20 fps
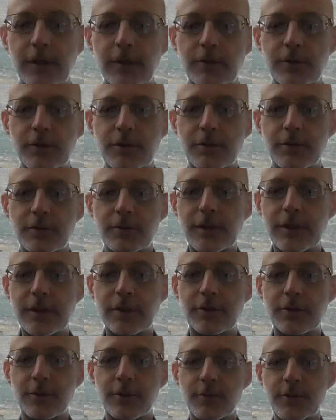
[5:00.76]
So
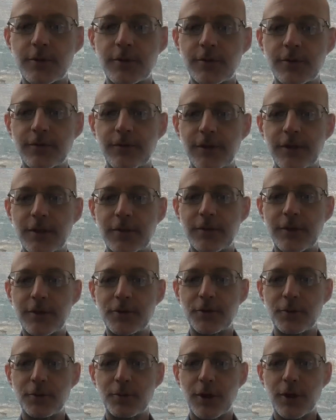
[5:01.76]
in terms of
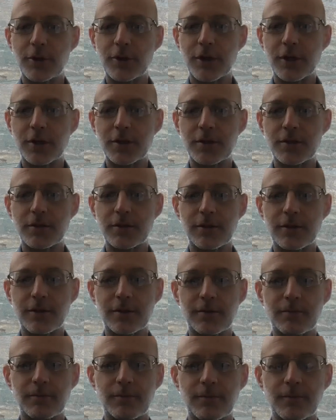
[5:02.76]
individual projects,
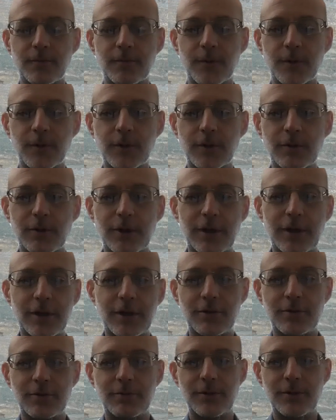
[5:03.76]
so Rene,
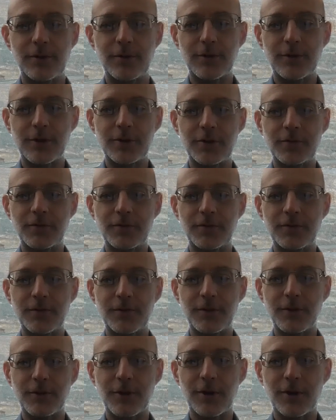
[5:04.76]
you said
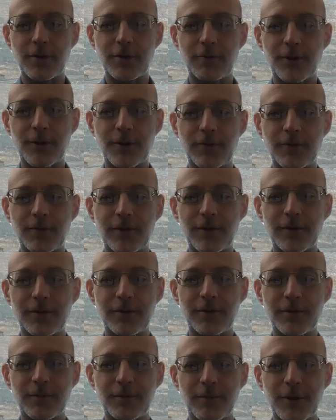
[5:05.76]
you are on one of the
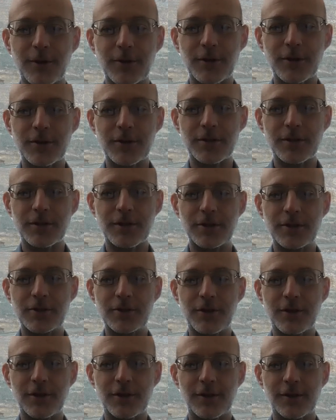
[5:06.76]
projects. Can you
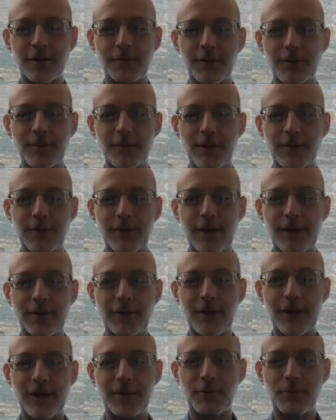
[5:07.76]
talk a little bit about how
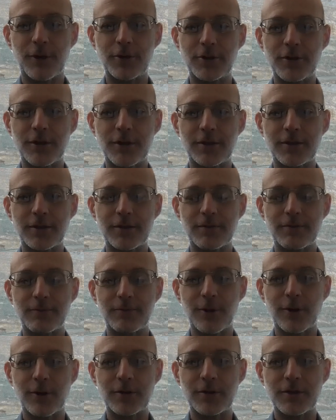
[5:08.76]
that project
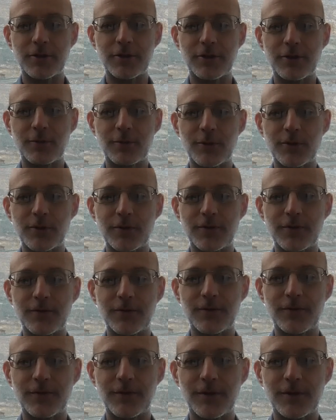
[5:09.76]
works in terms of
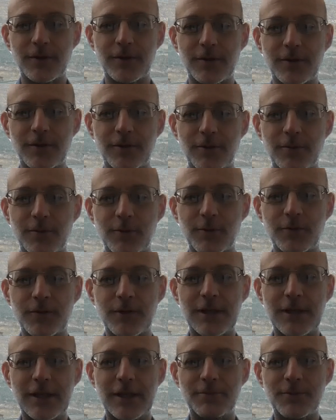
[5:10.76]

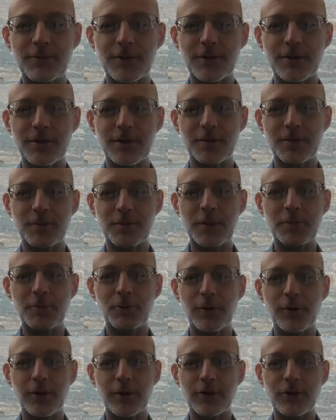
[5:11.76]
teams and
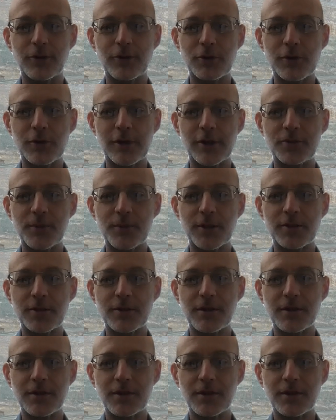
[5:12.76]
people and the social aspects?